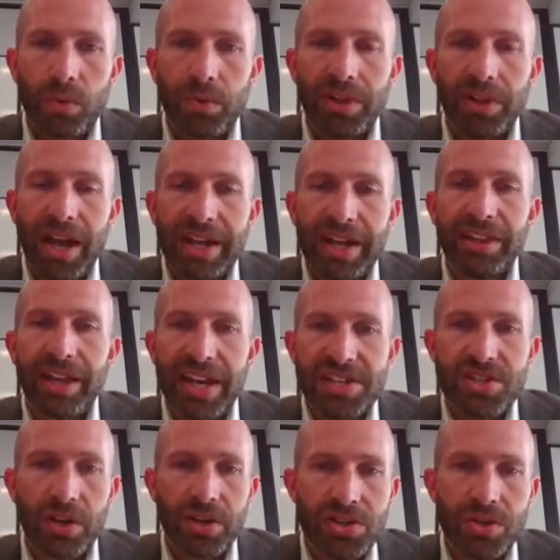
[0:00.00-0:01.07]
rely
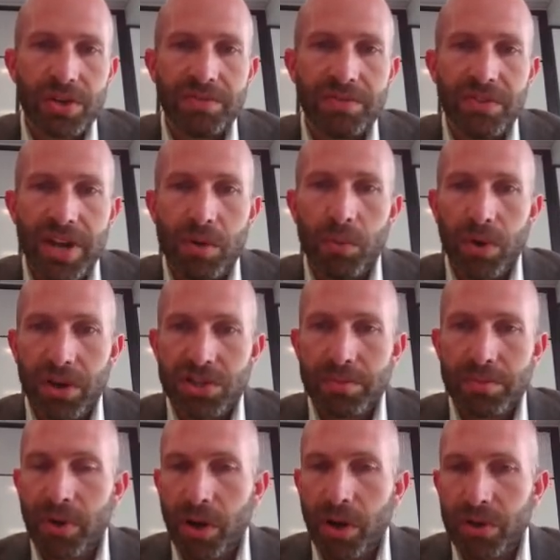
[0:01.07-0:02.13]
less on a sort of networked
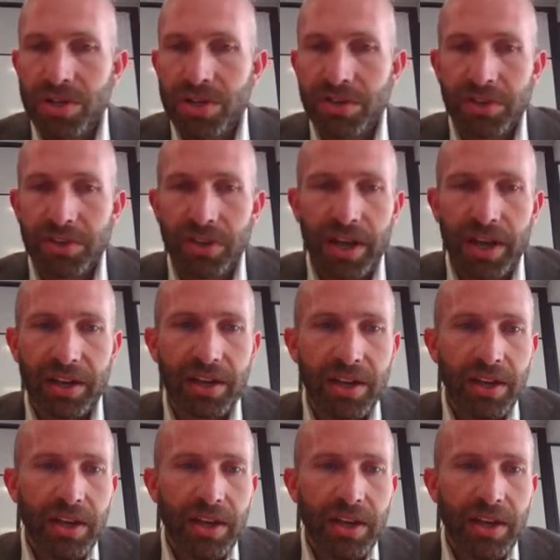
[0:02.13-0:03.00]
approach, if you like.